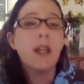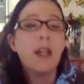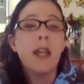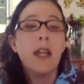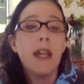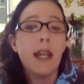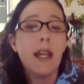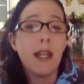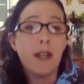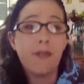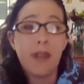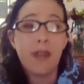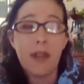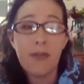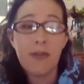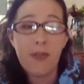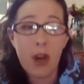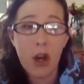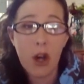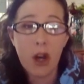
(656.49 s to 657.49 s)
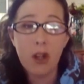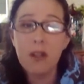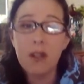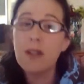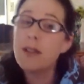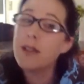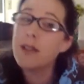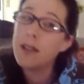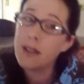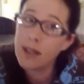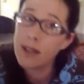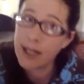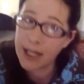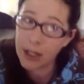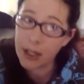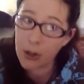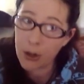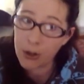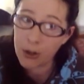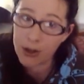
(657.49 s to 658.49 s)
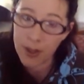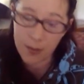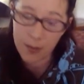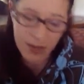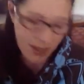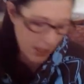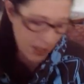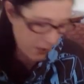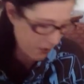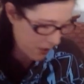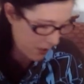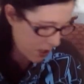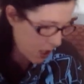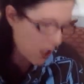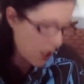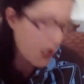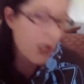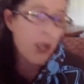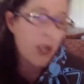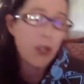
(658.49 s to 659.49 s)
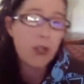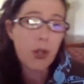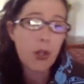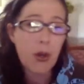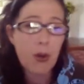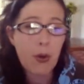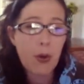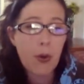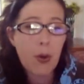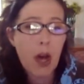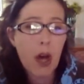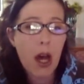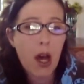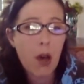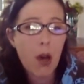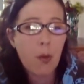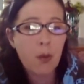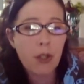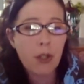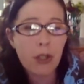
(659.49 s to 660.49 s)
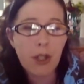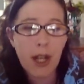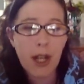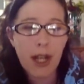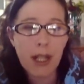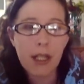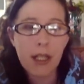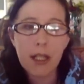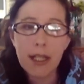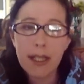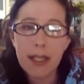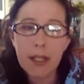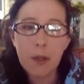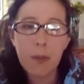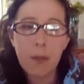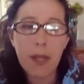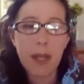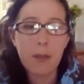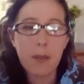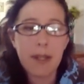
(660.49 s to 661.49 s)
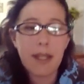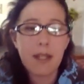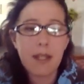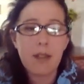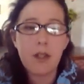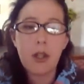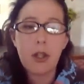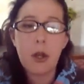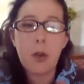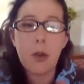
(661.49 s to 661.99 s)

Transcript: and if they fall, they can hurt themselves. So when you're handling your babies, you know,